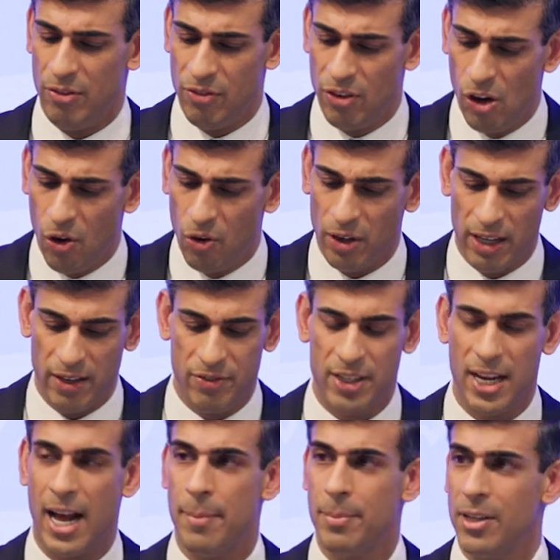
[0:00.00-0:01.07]
of long-lived
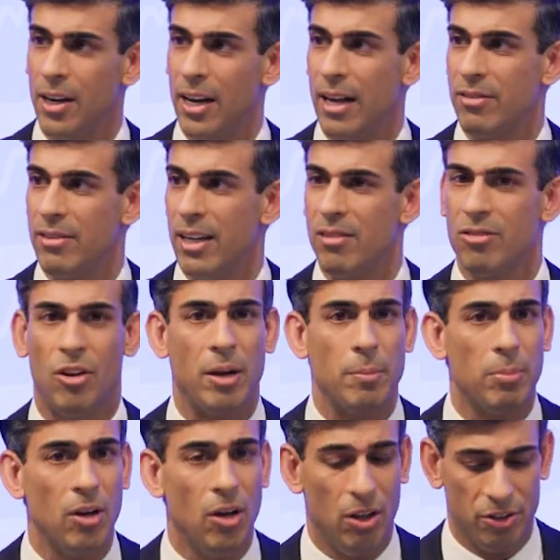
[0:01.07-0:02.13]
capital assets
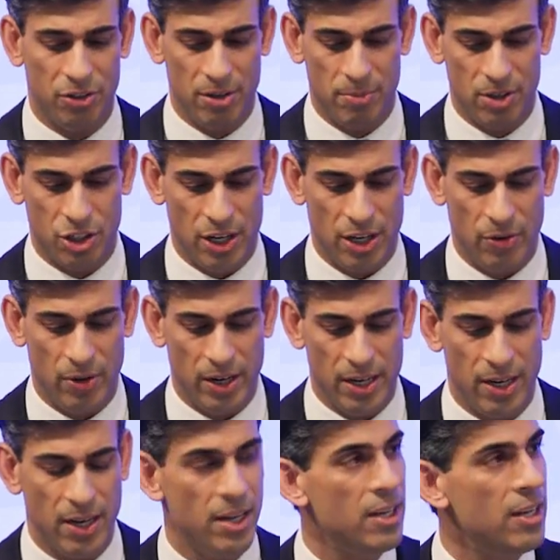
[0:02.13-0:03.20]
like plant and machinery